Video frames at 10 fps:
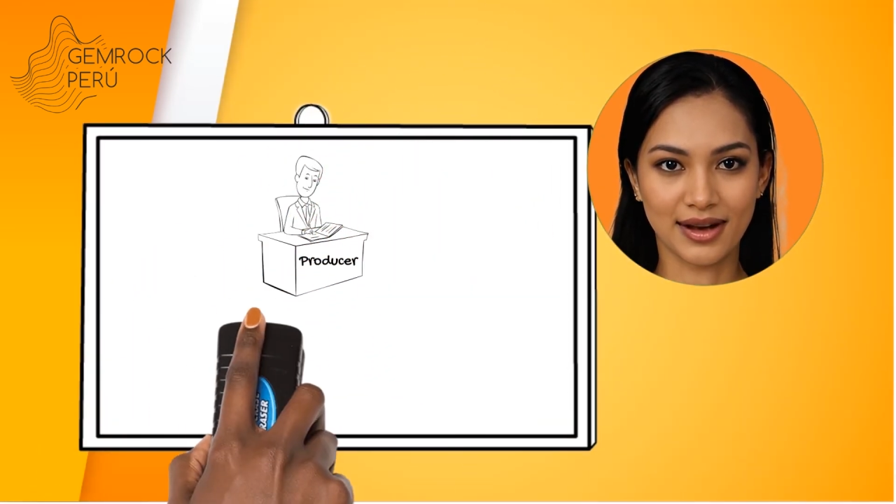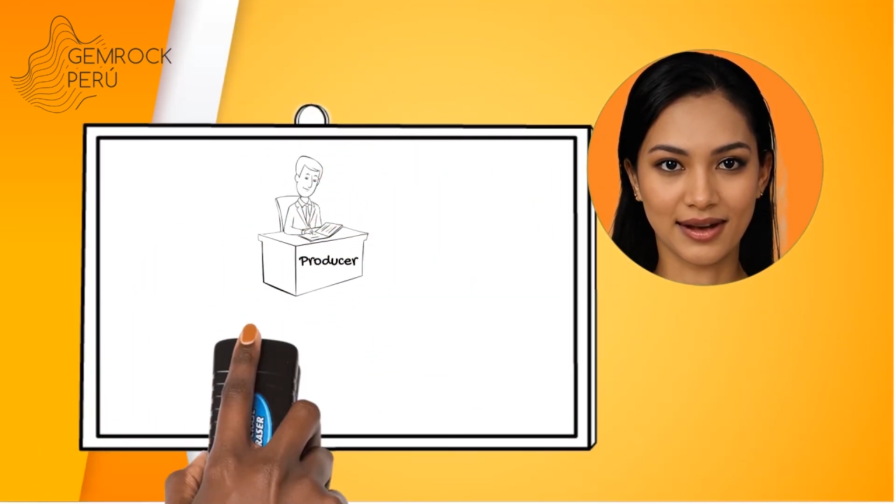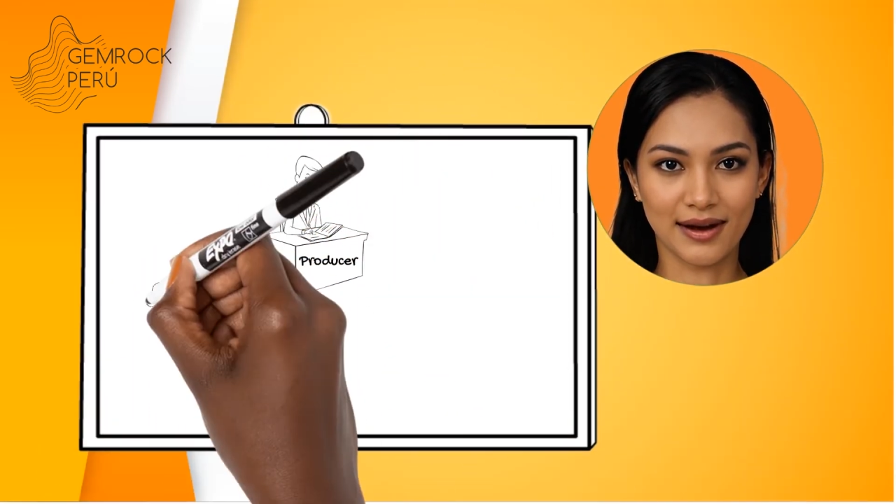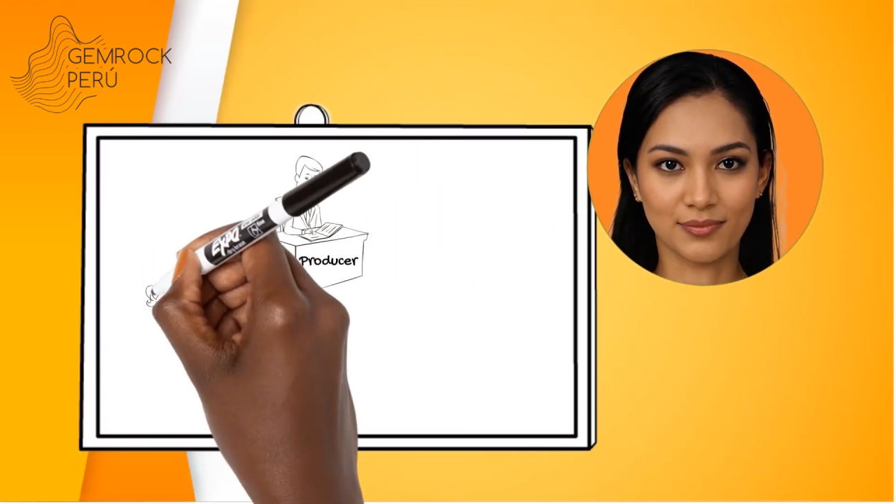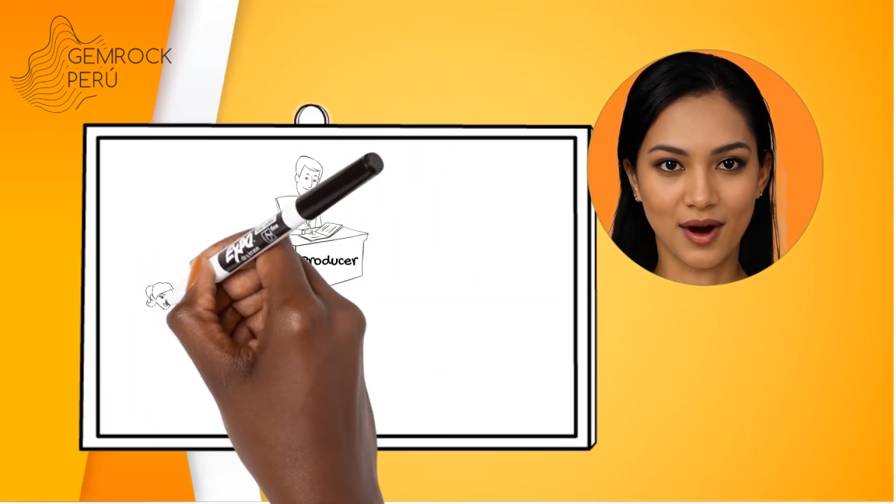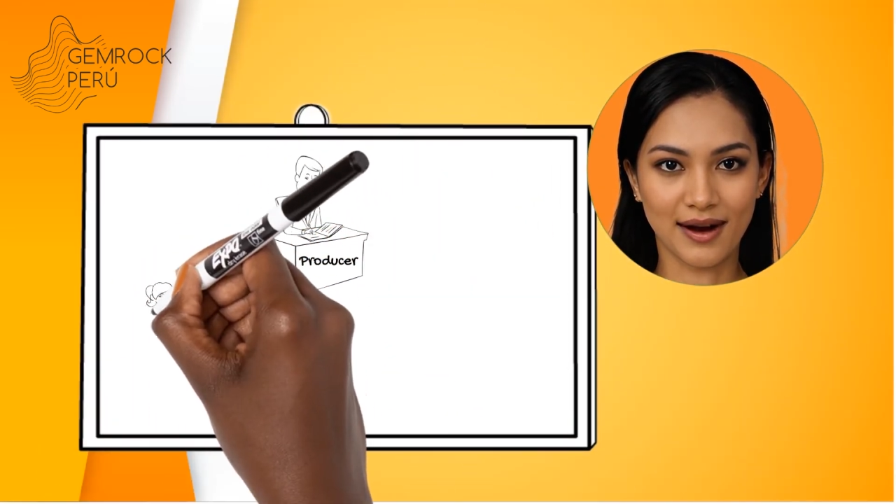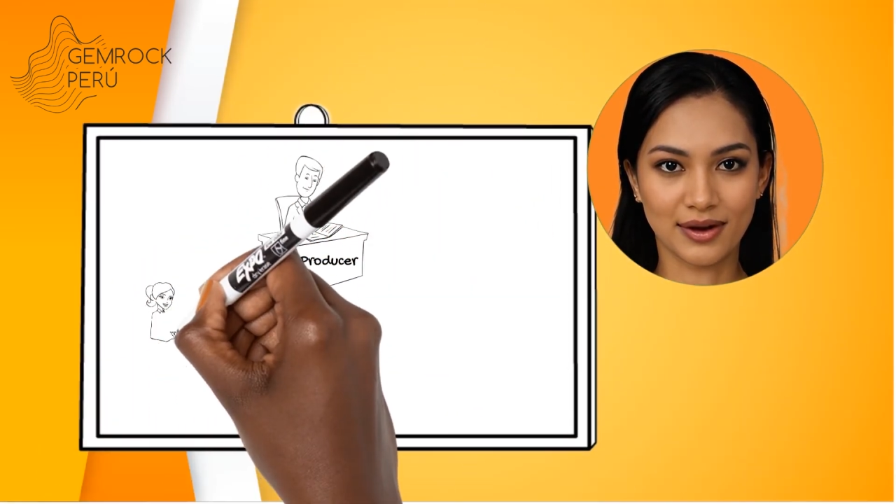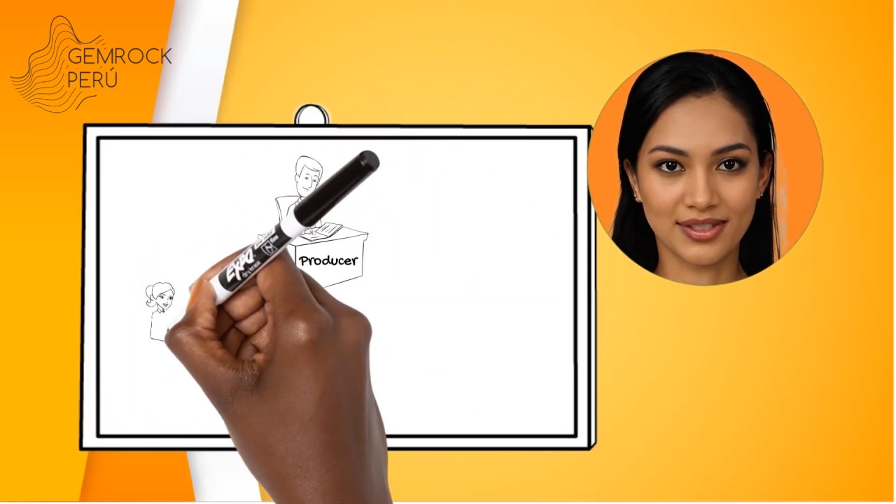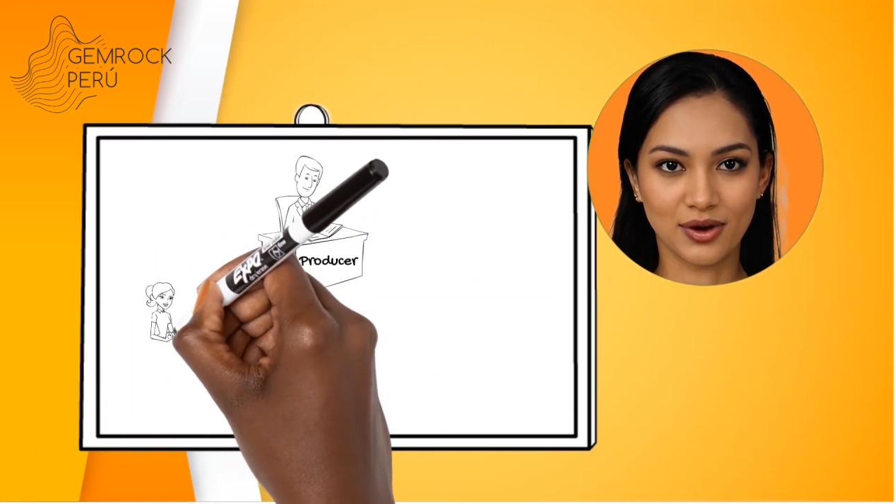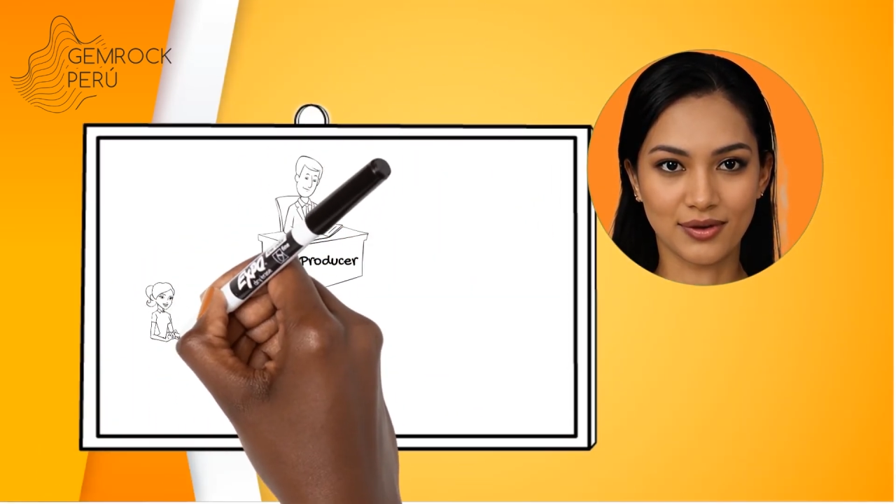calculate
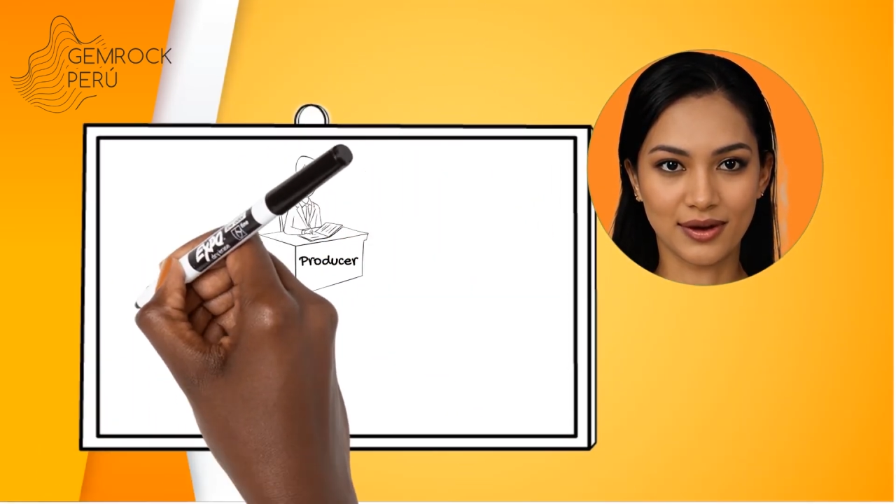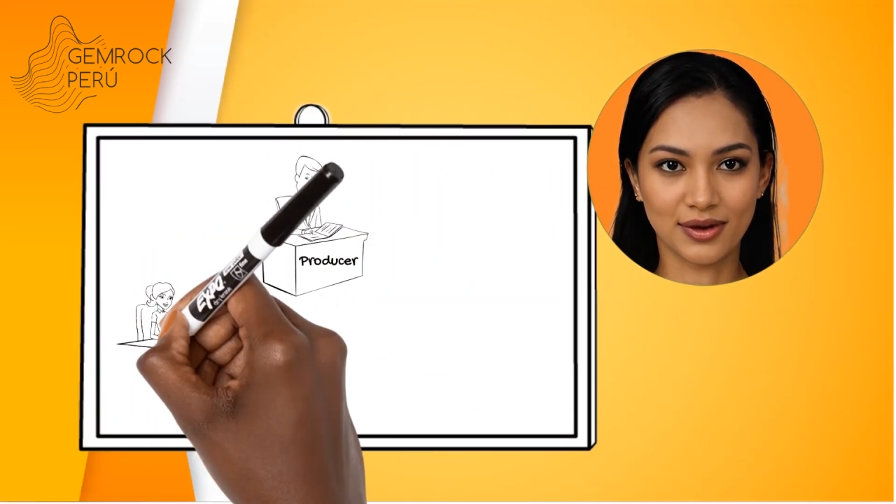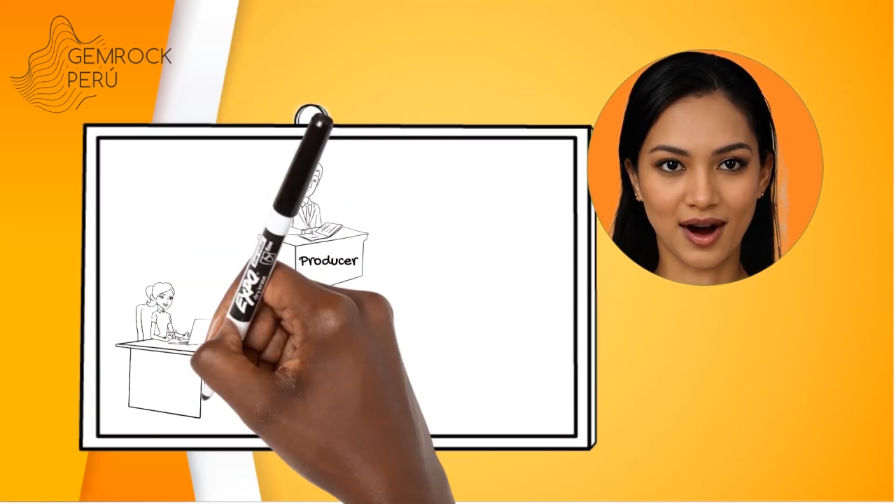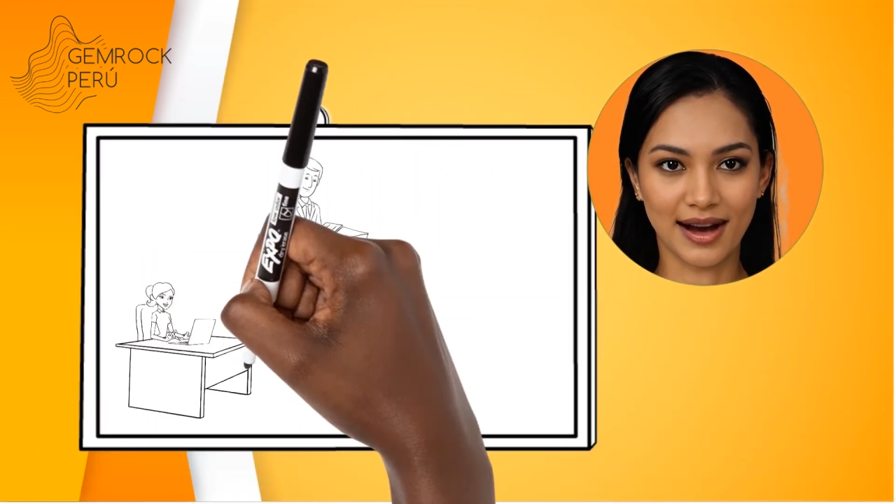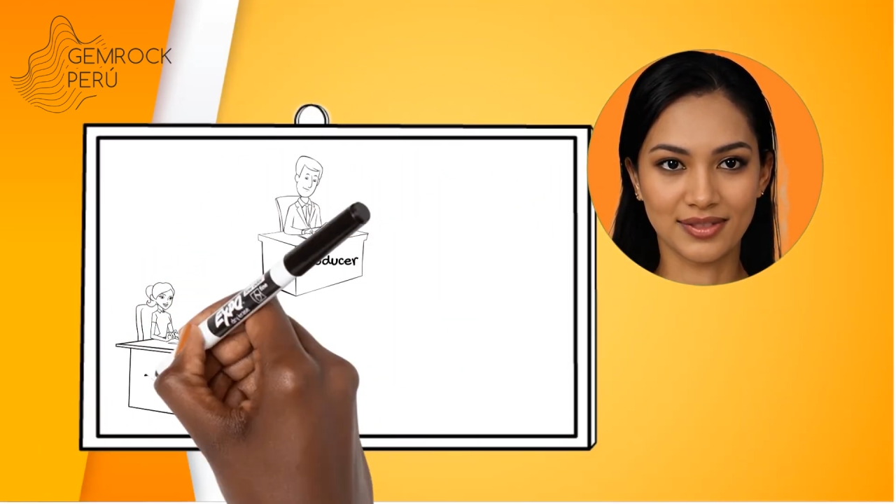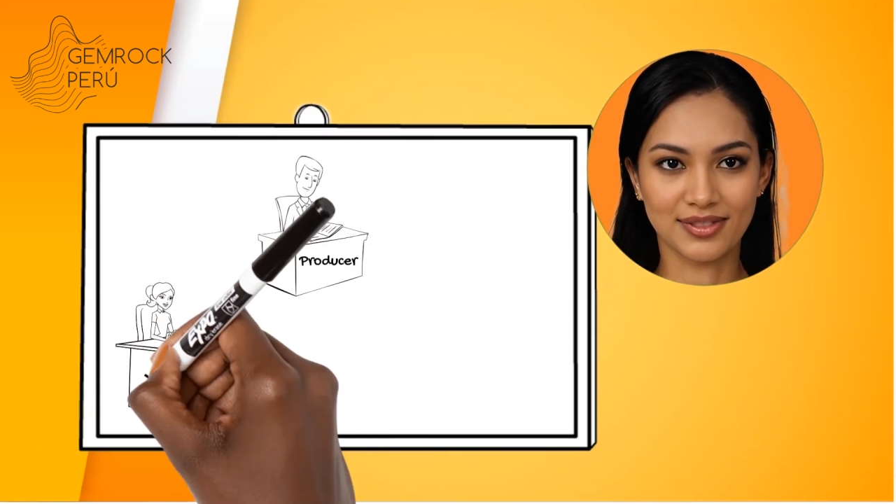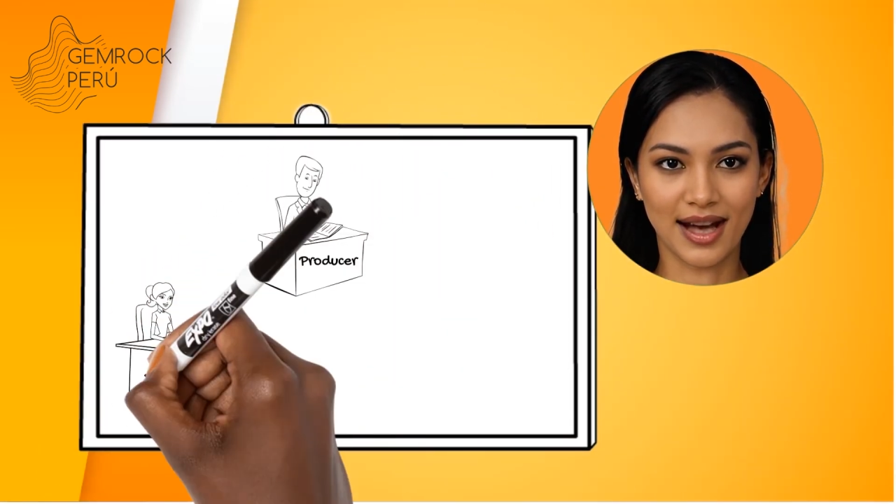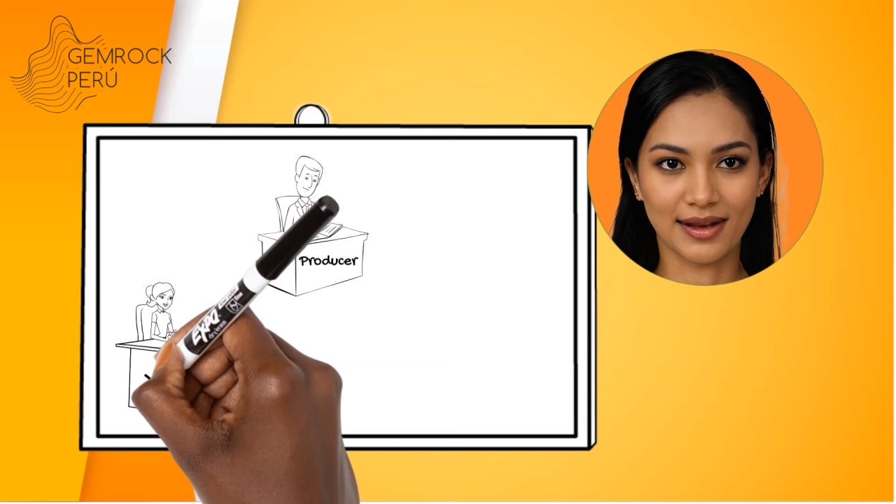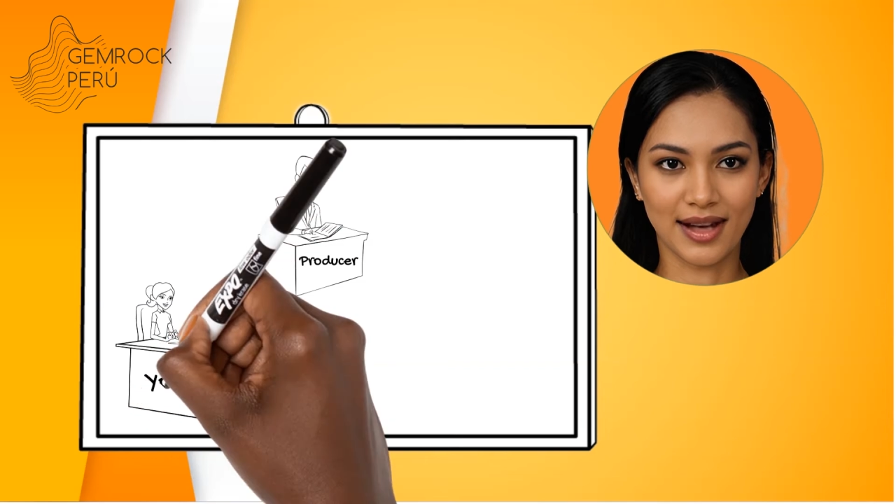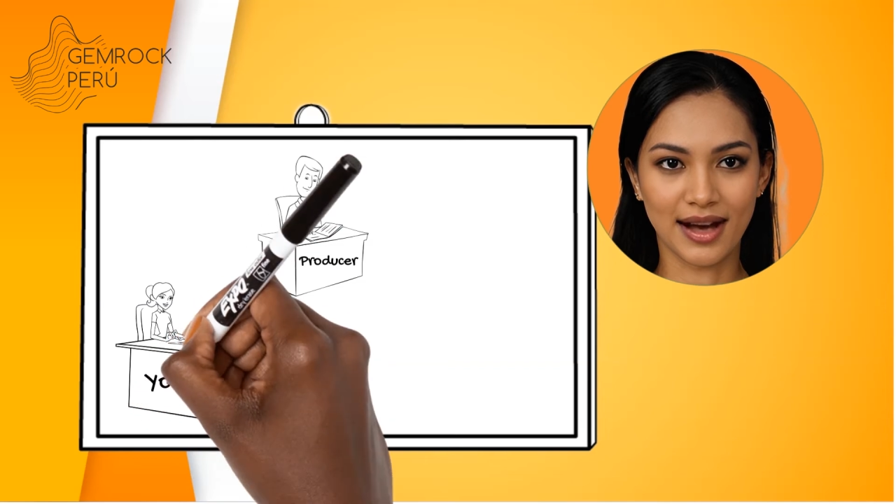raw material costs